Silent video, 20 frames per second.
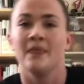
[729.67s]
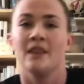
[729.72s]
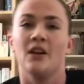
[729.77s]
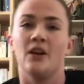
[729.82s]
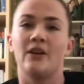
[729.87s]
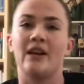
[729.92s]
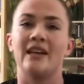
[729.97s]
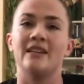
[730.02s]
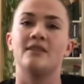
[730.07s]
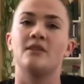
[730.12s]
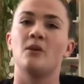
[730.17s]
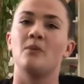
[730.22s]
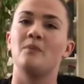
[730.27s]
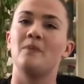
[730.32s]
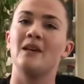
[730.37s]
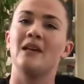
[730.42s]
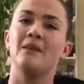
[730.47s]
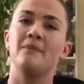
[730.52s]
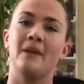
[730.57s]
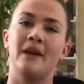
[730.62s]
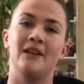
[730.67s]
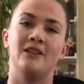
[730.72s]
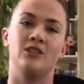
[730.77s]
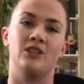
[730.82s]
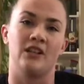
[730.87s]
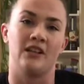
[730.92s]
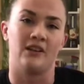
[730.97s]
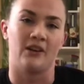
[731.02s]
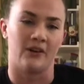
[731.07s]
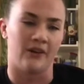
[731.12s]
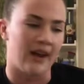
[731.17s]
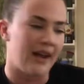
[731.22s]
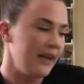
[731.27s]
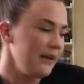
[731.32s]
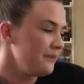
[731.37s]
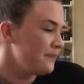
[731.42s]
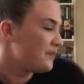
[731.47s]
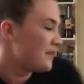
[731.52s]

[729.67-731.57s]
Okay, so be patient, all right?